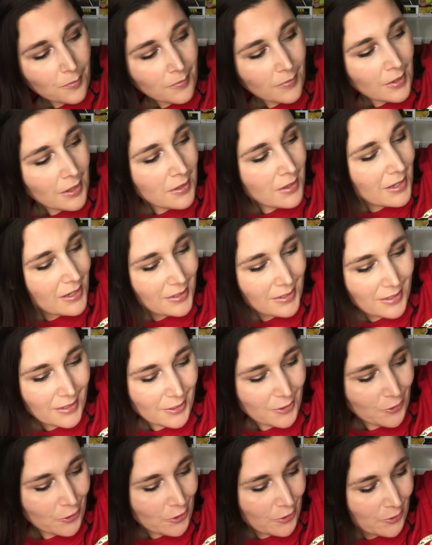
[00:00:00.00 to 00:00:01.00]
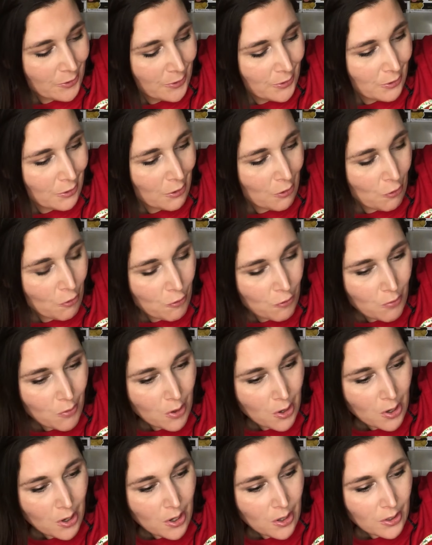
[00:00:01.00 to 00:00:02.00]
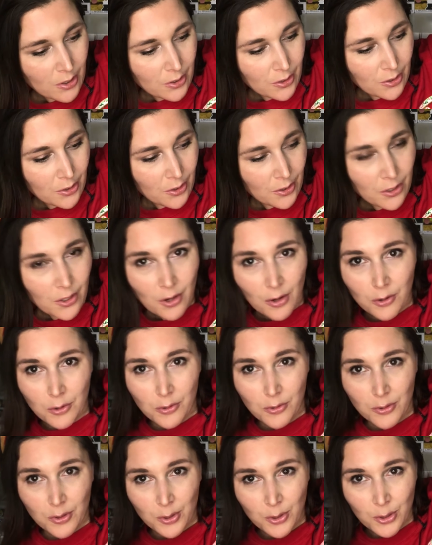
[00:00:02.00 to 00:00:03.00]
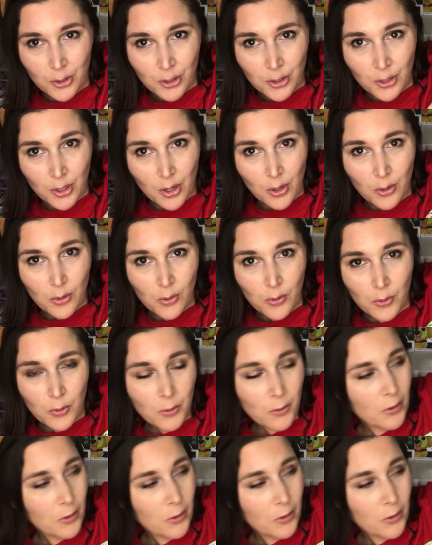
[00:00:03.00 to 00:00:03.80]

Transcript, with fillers: This is just so, so, so